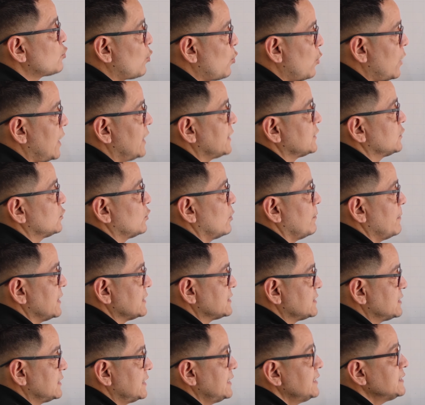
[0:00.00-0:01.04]
4
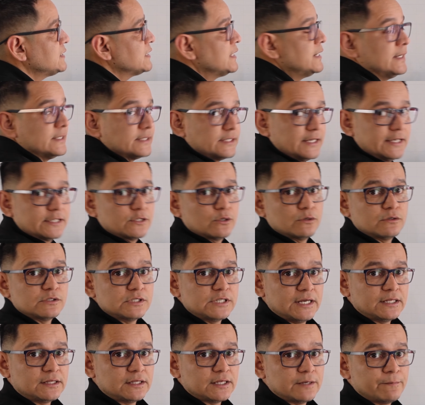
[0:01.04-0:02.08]
plus 3.
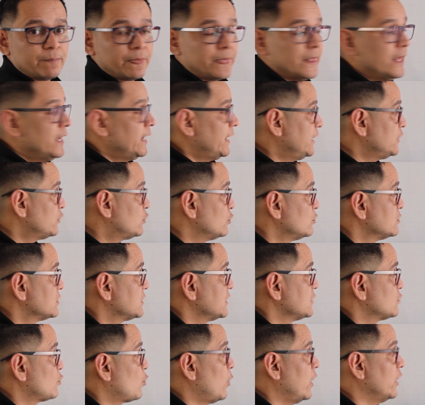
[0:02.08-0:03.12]
Yes,
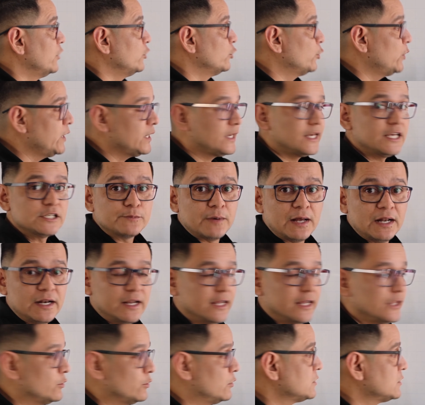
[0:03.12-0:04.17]
that's 7. So,
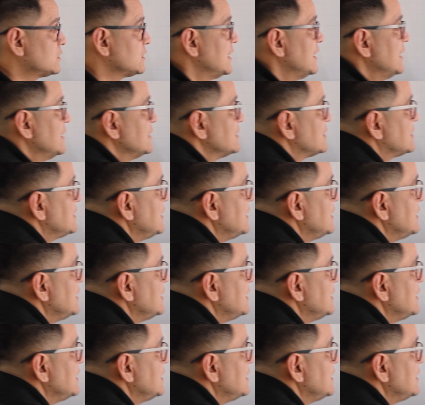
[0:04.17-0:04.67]
when x is